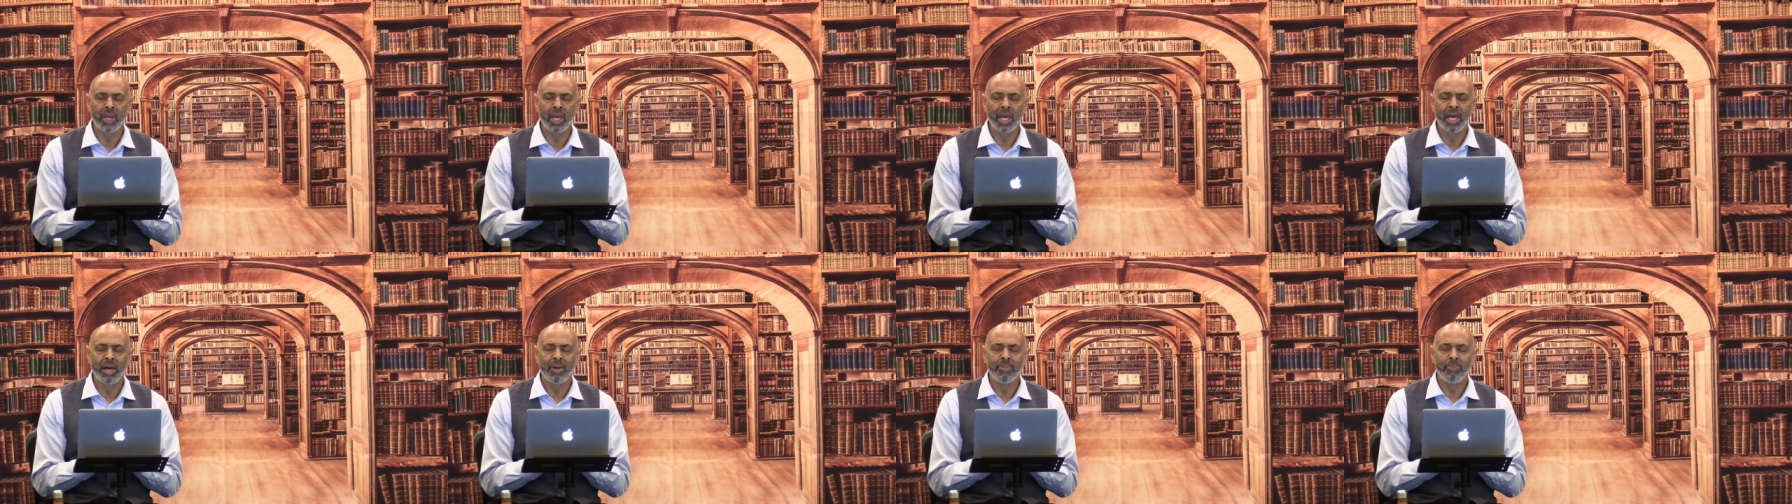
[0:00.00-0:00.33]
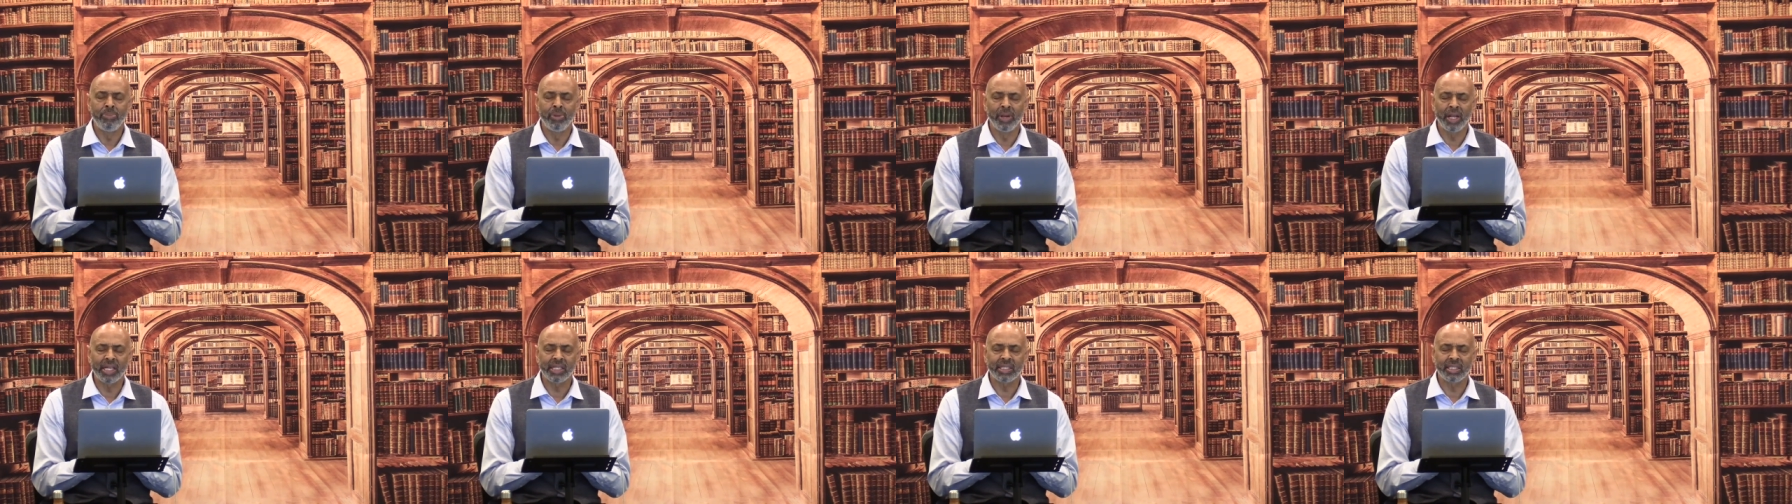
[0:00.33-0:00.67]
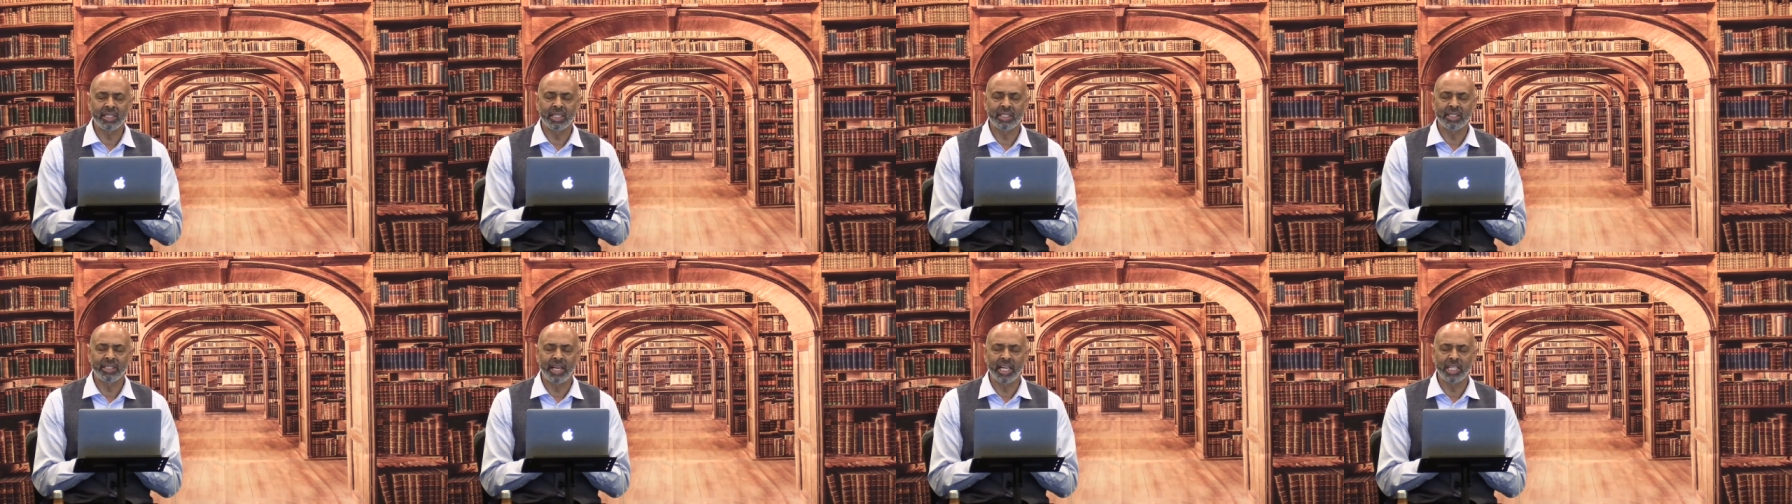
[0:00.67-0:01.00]
Bless us
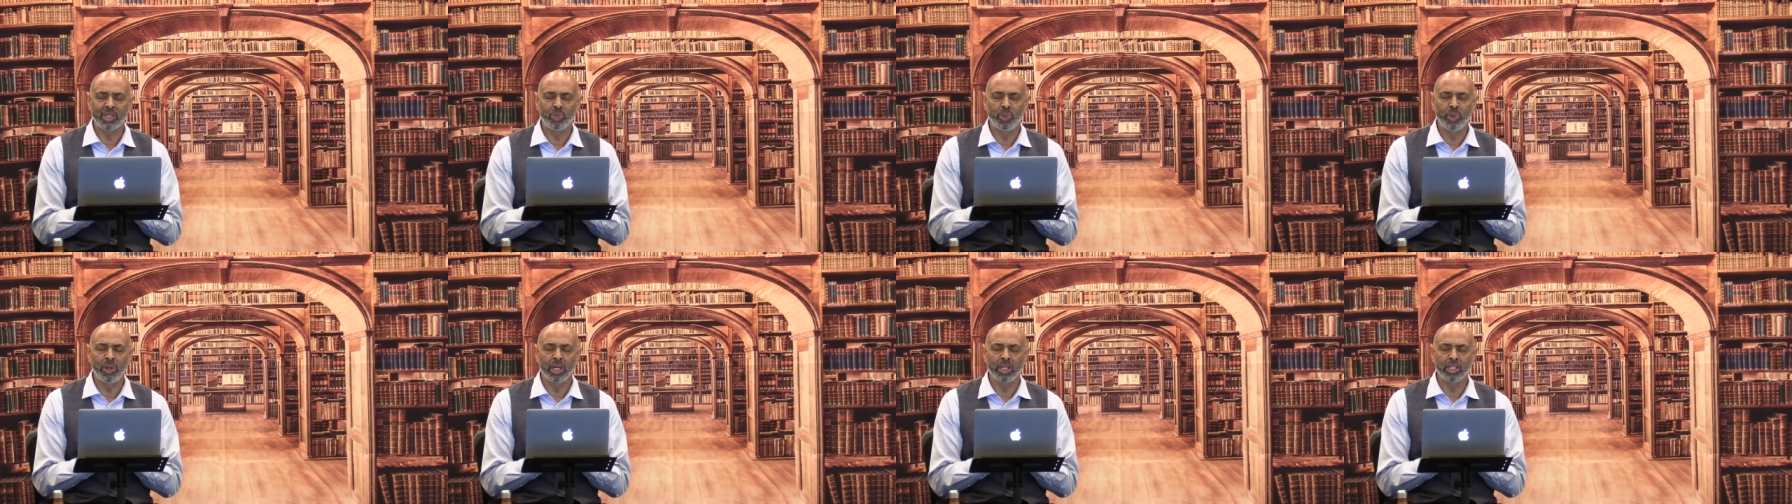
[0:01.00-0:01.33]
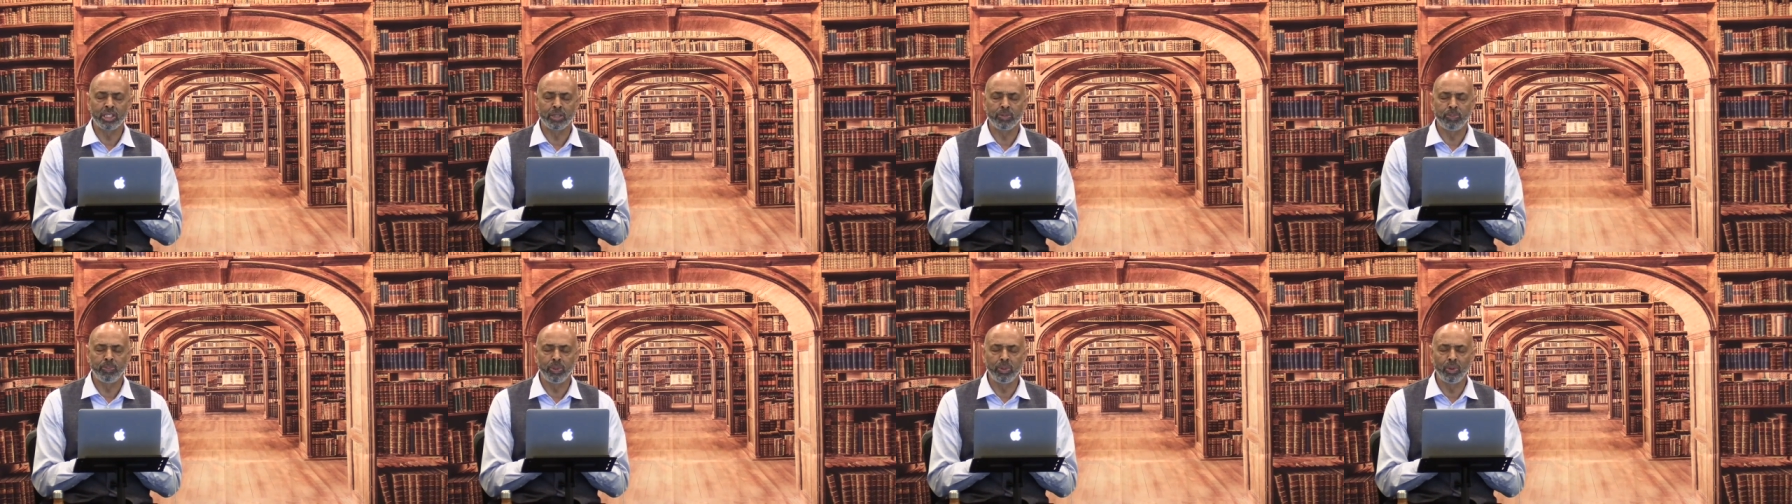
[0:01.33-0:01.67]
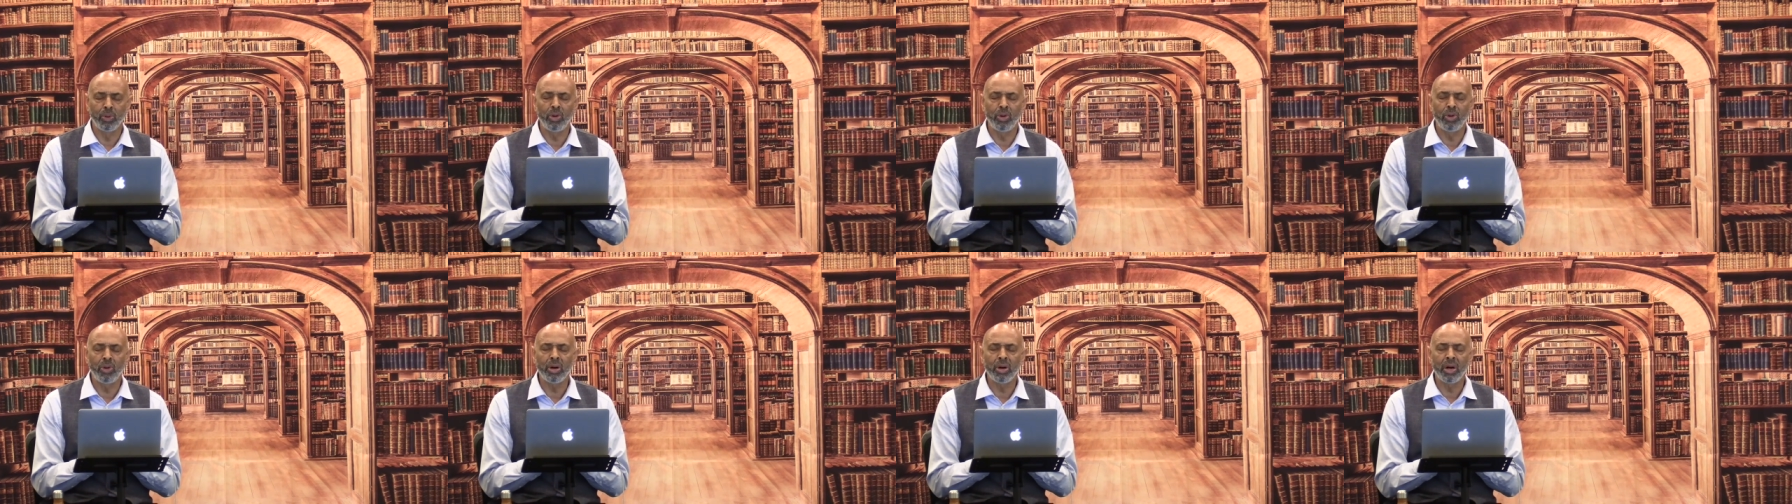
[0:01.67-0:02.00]
as we
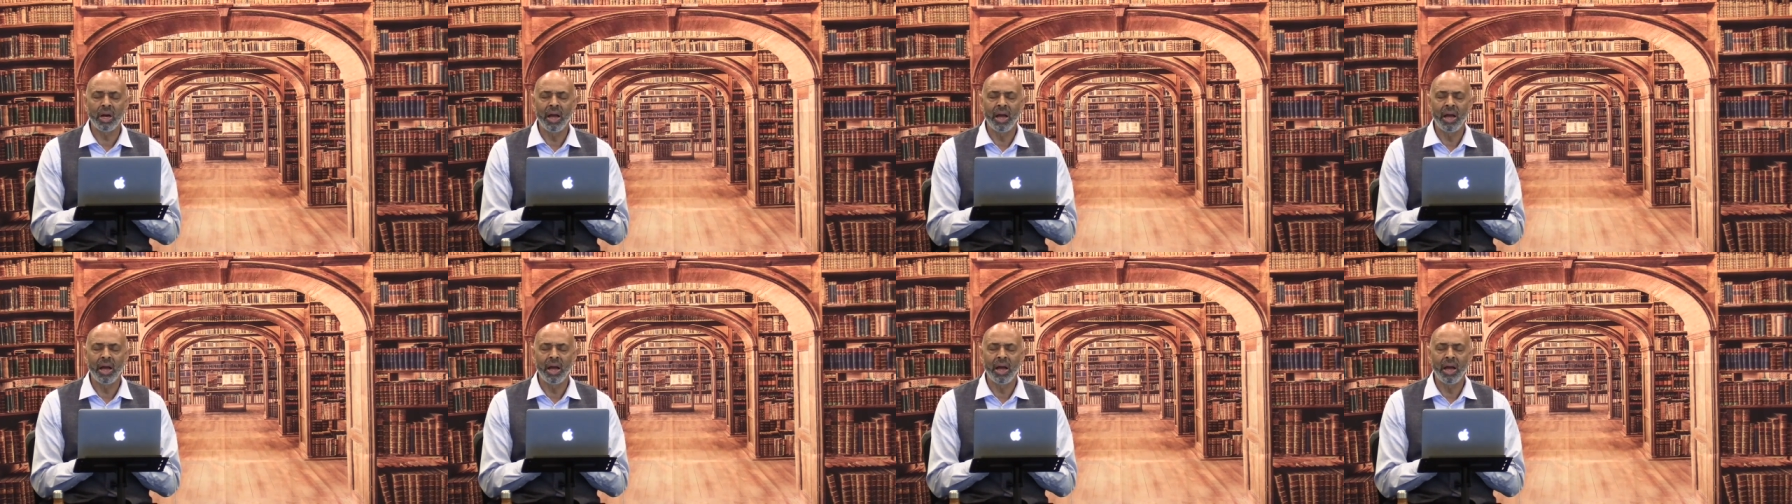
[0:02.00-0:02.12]
explore,